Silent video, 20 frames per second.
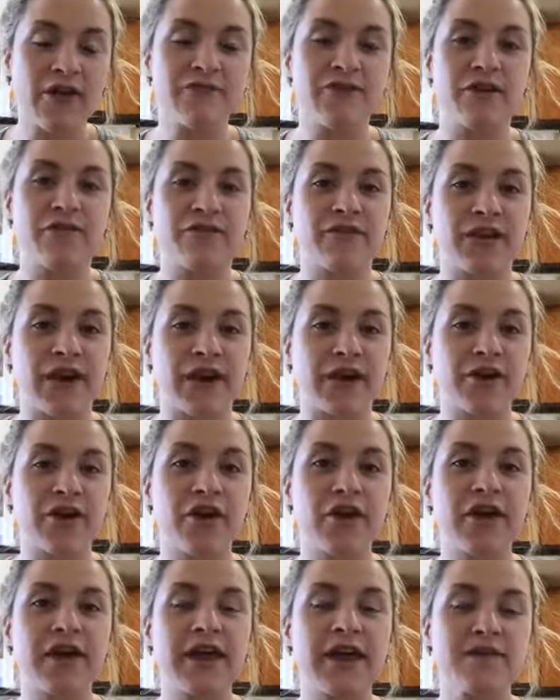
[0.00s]
If you don't feel like
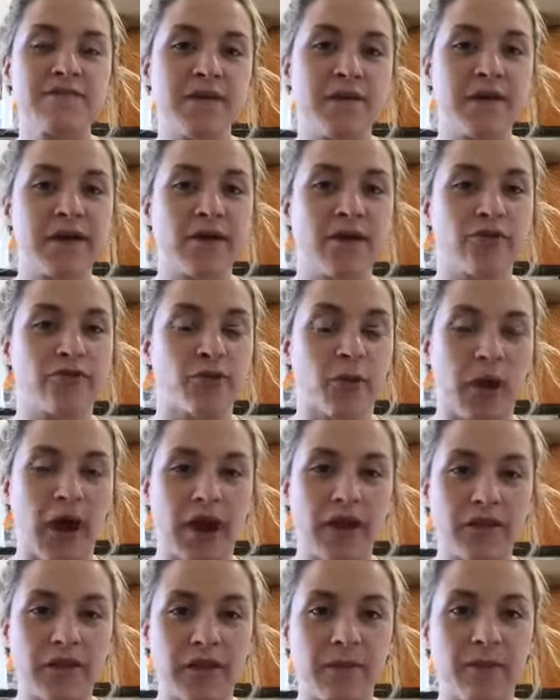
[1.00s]
cooking, maybe go to a
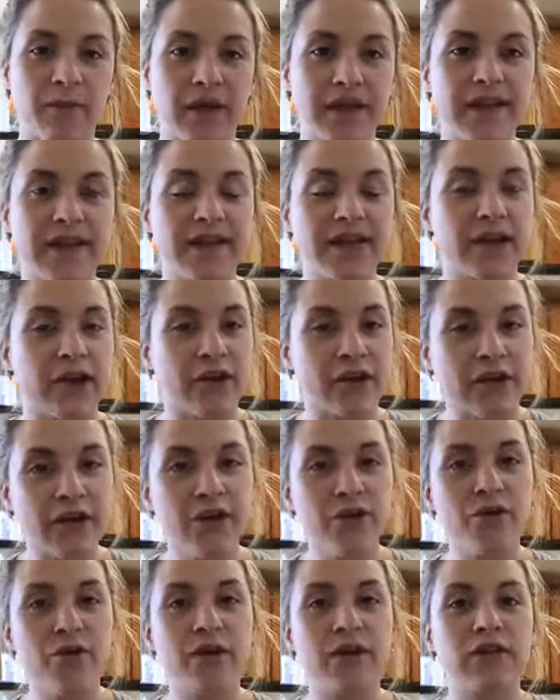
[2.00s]
healthy place near
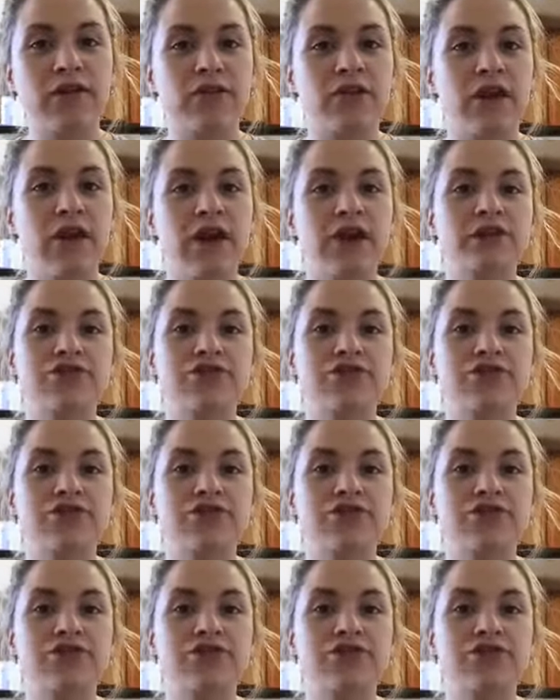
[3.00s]
you and